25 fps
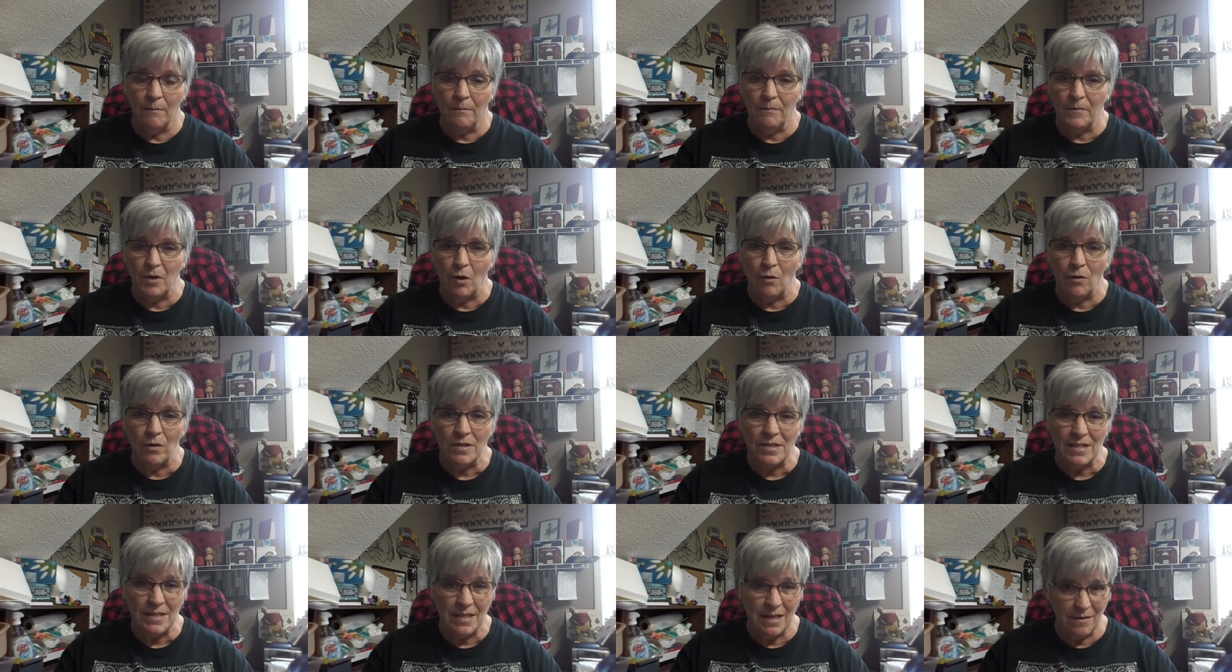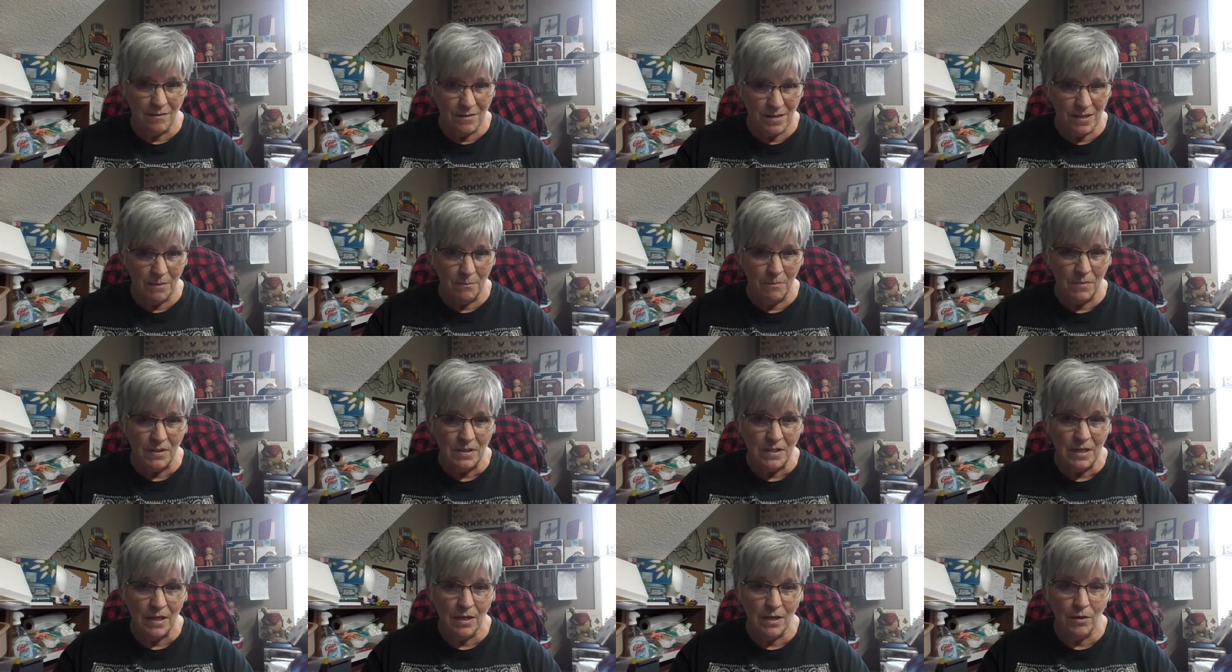yard sales in
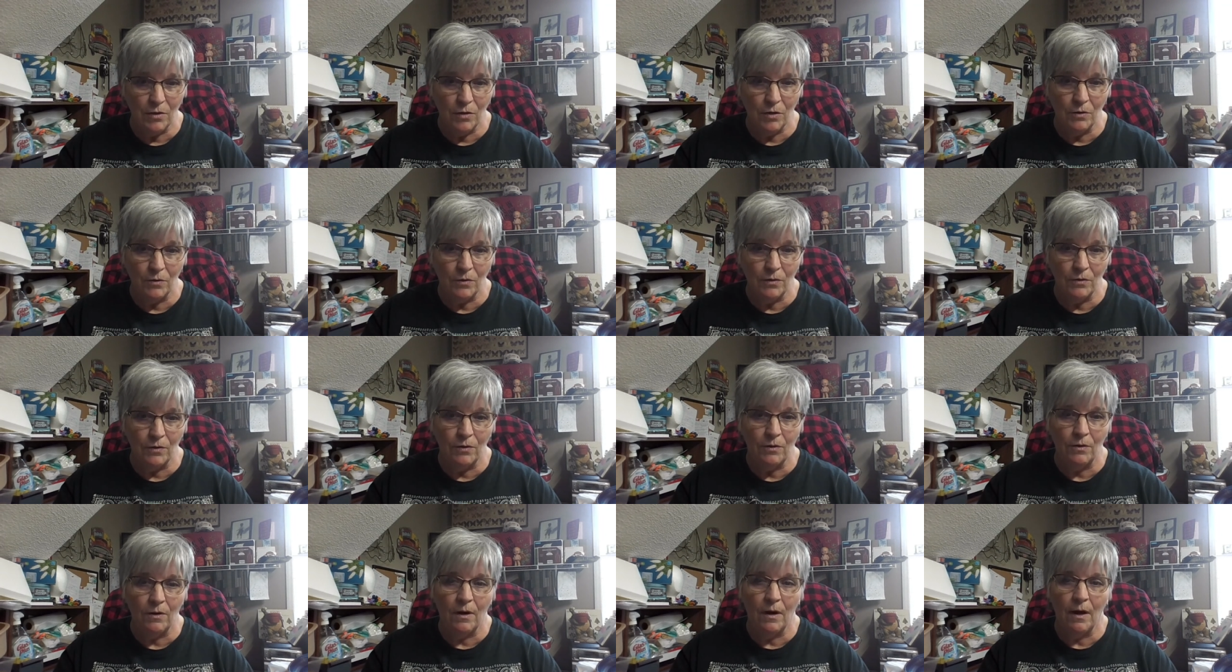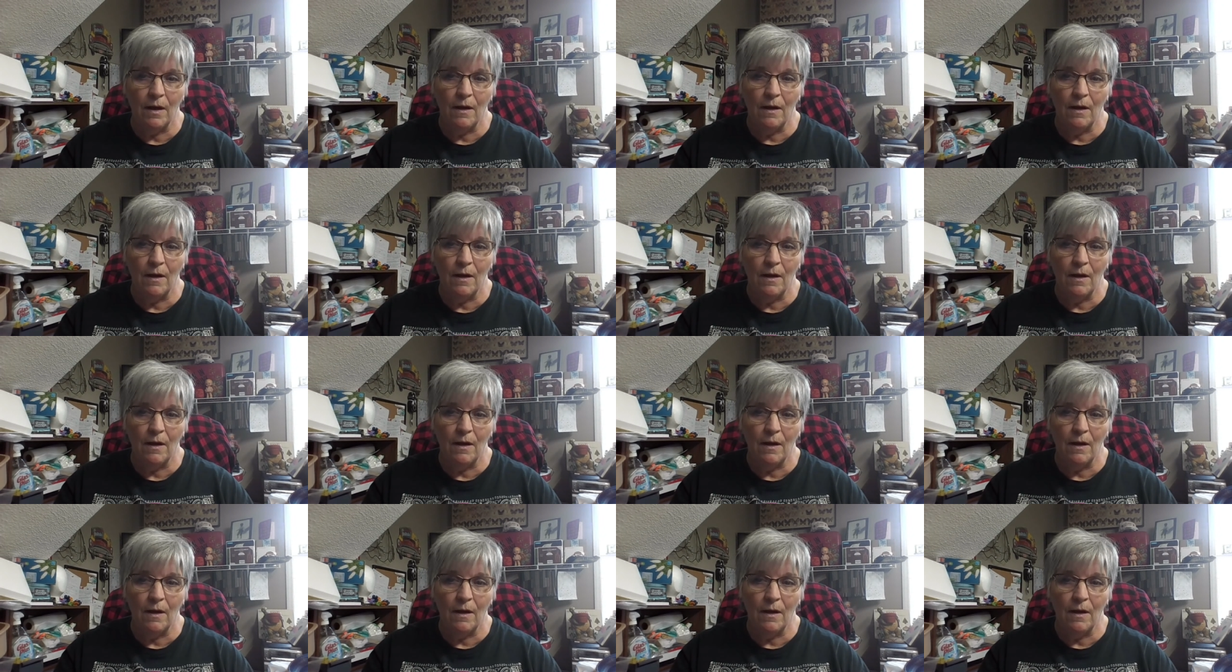particular.